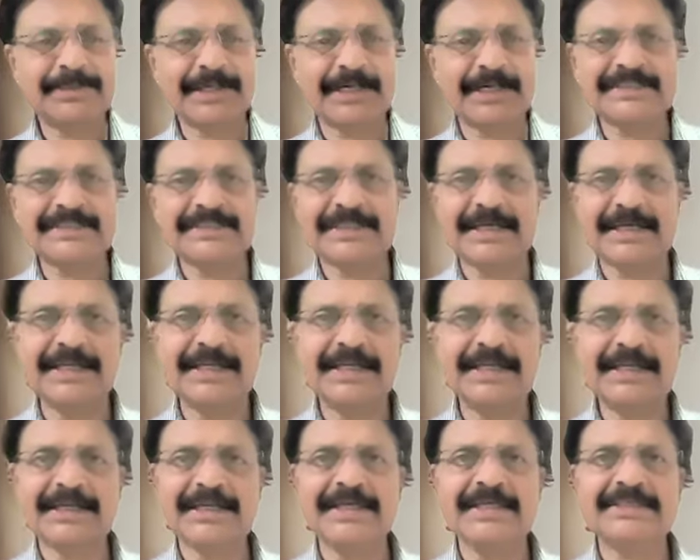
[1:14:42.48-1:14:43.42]
receptors can
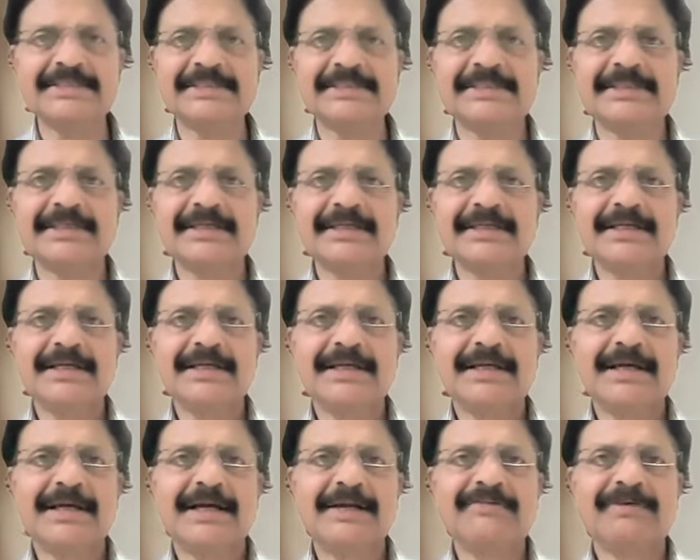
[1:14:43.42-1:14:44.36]
increase
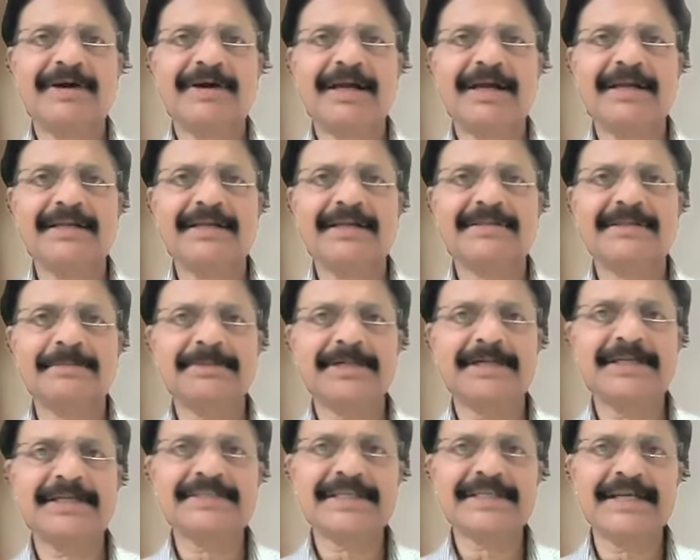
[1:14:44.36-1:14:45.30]
and when
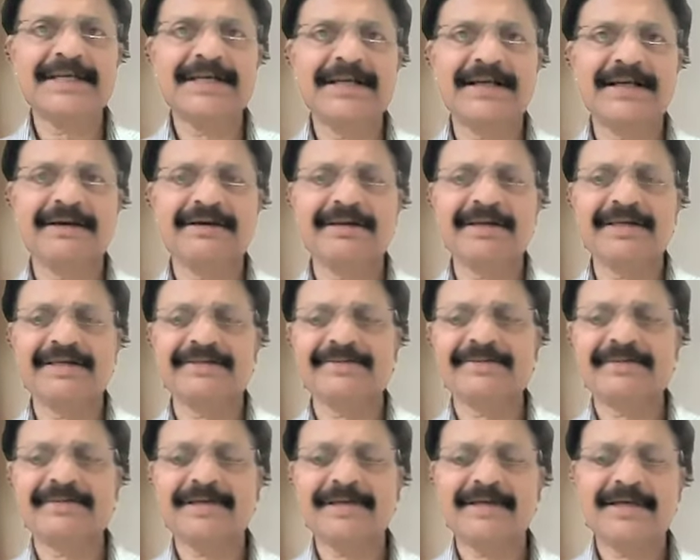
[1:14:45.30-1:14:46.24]
receptors can
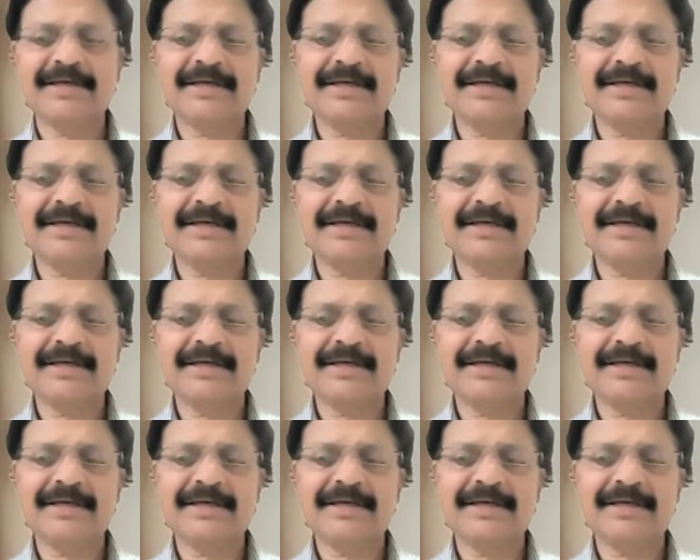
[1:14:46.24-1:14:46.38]
decrease.